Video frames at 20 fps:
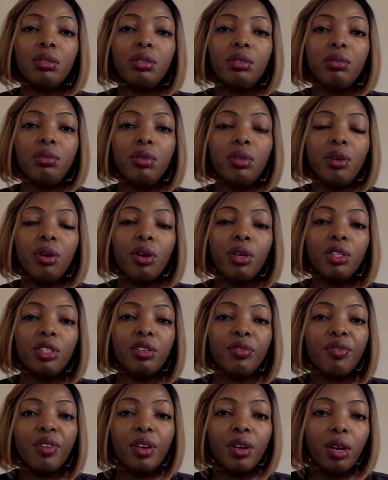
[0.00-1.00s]
there are
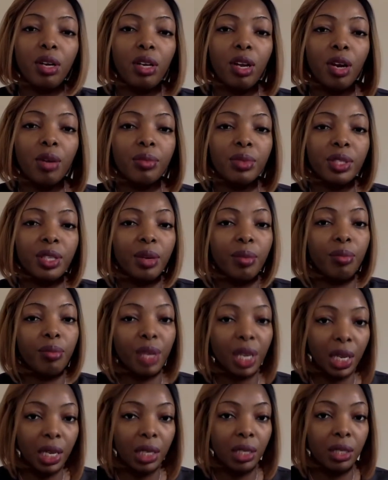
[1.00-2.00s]
different alarms that
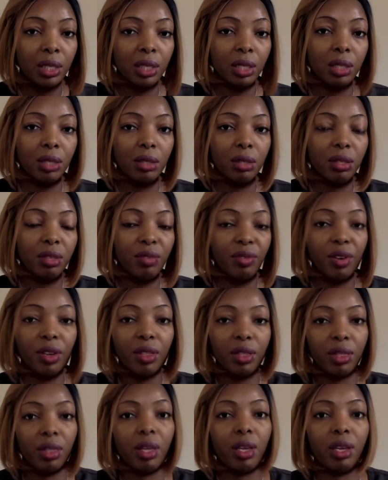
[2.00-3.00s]
mean different
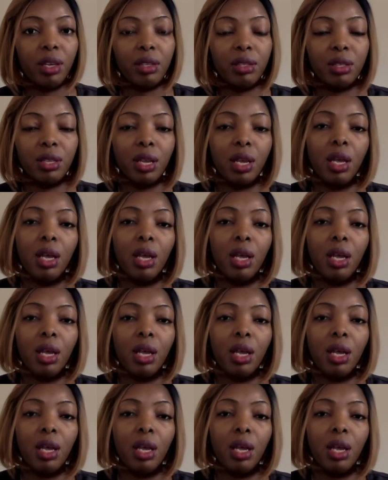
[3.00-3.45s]
things.